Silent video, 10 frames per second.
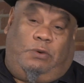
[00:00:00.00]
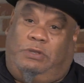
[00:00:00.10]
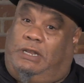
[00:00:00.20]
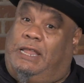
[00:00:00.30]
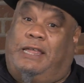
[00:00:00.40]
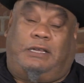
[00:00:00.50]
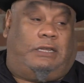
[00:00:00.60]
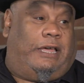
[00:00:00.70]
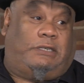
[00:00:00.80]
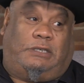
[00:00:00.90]
with a lot of
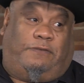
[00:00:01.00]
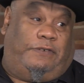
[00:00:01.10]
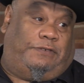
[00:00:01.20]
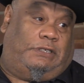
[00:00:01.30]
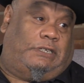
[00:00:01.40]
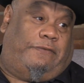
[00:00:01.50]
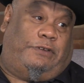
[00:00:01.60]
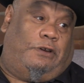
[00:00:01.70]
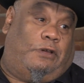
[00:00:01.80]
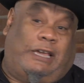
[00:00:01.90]
classic
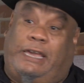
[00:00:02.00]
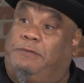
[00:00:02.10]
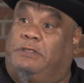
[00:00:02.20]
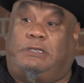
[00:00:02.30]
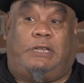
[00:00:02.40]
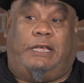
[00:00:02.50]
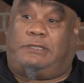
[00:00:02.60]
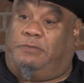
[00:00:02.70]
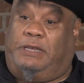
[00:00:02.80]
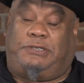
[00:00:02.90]
57-year-old, I came to this
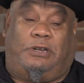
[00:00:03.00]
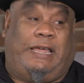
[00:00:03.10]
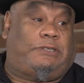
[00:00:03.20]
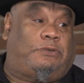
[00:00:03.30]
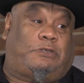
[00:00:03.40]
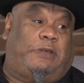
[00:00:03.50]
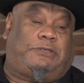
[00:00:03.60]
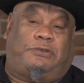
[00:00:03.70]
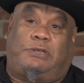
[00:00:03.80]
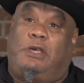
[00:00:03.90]
last semester, last two
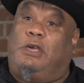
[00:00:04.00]
semesters,